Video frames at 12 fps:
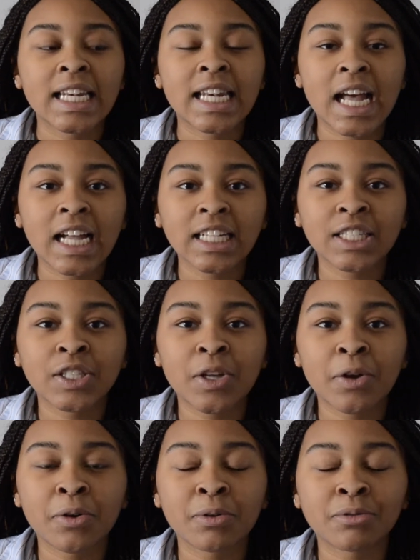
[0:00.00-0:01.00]
not
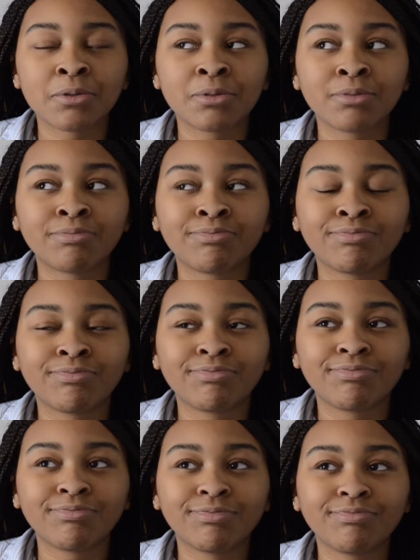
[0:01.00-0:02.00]
so
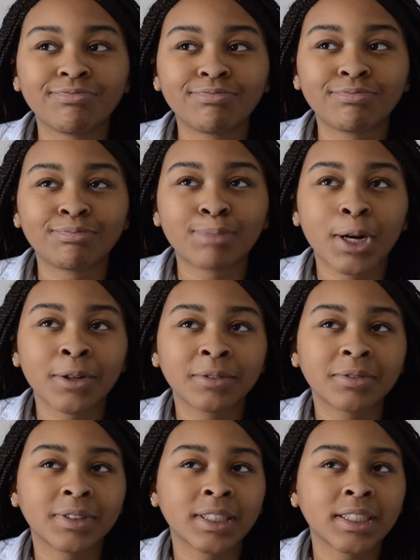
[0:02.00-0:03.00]

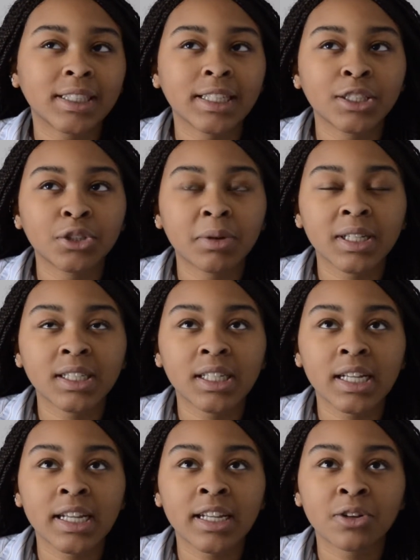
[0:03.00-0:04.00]
perfect and
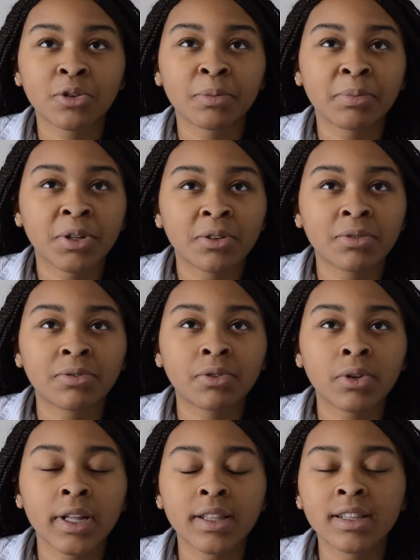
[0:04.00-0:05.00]
trusting or
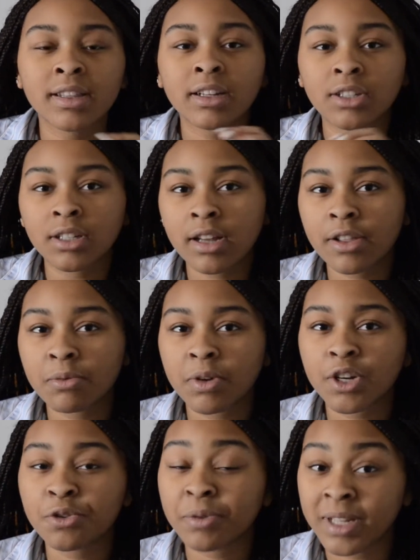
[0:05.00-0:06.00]
beautiful, and then there's another
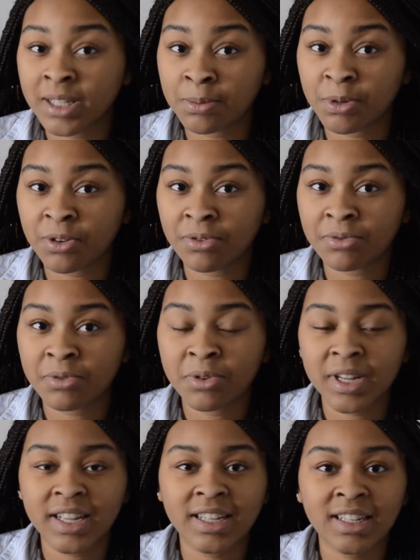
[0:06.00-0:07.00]
one who is beautiful
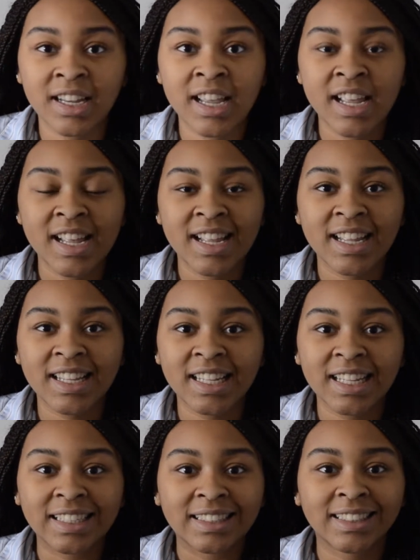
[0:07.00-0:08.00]
and
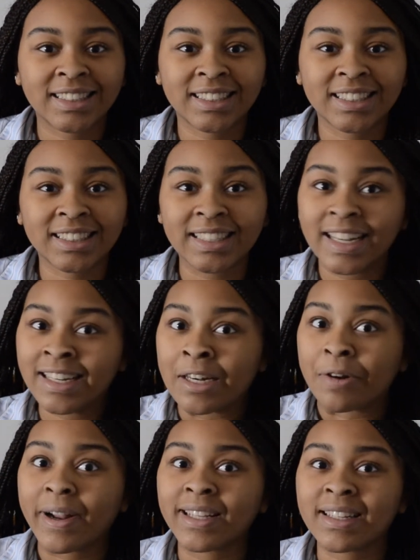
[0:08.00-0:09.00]
just
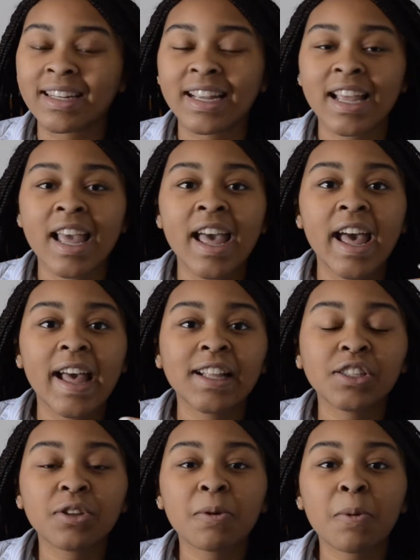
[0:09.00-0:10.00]
interesting.
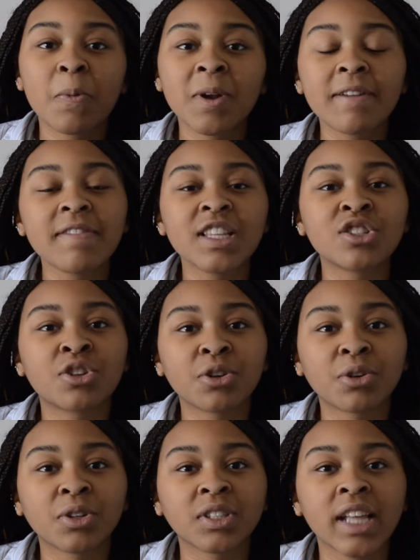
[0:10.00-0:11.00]
And so one of these
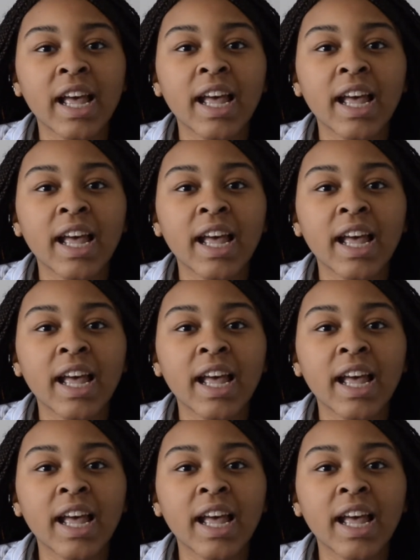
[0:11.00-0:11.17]
girls